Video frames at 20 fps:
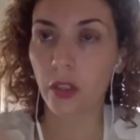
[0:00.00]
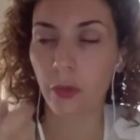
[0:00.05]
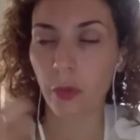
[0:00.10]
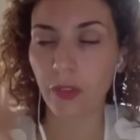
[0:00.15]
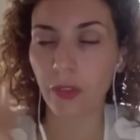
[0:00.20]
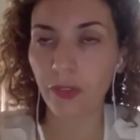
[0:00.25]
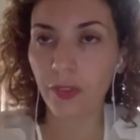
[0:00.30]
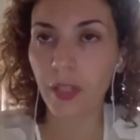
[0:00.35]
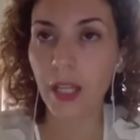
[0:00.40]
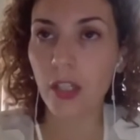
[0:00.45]
the
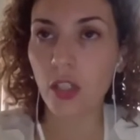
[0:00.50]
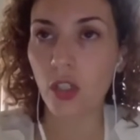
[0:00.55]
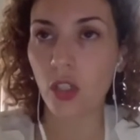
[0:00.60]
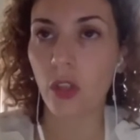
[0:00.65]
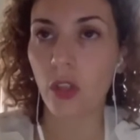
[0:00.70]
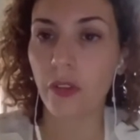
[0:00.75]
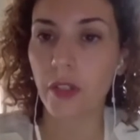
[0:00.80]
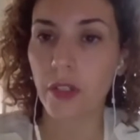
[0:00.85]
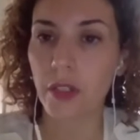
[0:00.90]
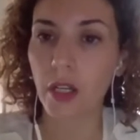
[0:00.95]

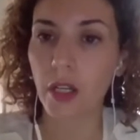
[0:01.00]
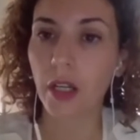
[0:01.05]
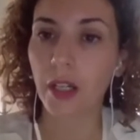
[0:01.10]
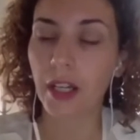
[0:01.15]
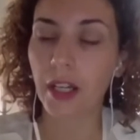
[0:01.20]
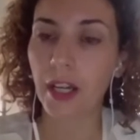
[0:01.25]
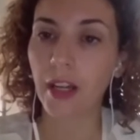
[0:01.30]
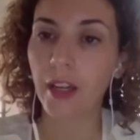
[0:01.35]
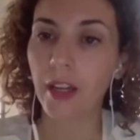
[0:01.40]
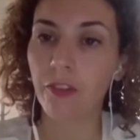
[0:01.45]
reflection on this
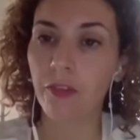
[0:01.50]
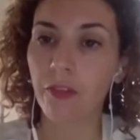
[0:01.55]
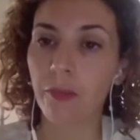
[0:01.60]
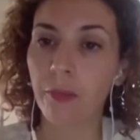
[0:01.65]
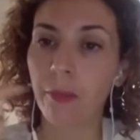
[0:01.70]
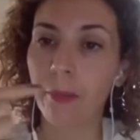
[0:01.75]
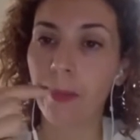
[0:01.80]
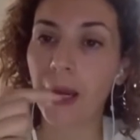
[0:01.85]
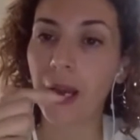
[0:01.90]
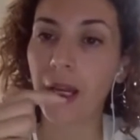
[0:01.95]
archive
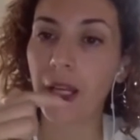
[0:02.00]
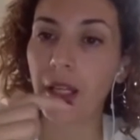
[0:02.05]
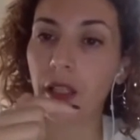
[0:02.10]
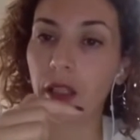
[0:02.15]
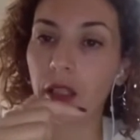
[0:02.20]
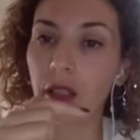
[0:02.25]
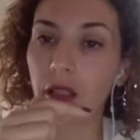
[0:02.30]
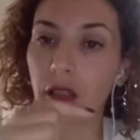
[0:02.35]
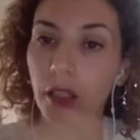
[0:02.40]
by